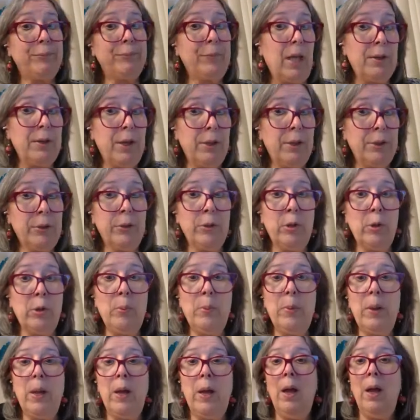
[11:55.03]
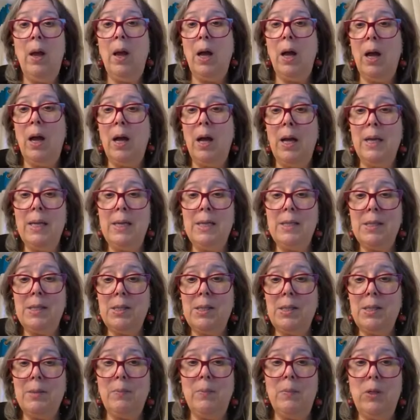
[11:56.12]
another herb.
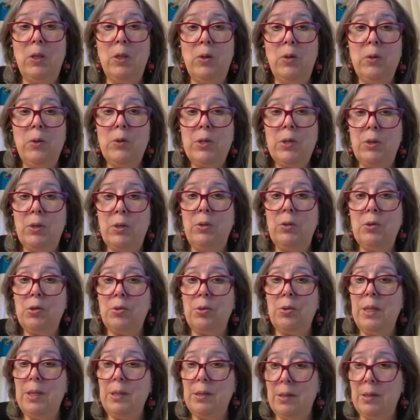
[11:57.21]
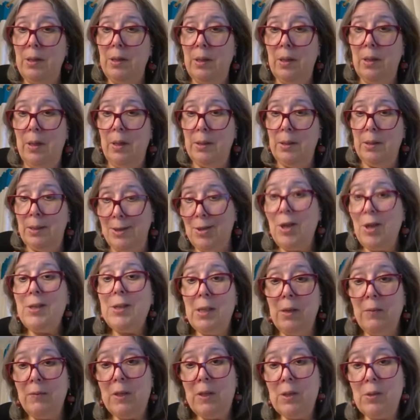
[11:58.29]
It's used to treat
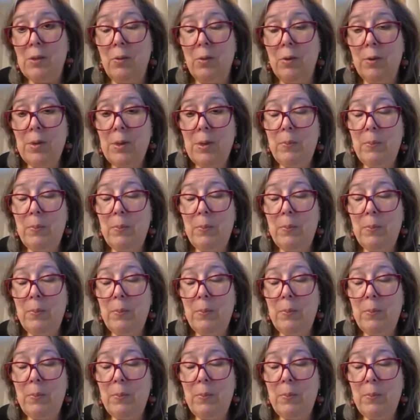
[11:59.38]
digestive disorders,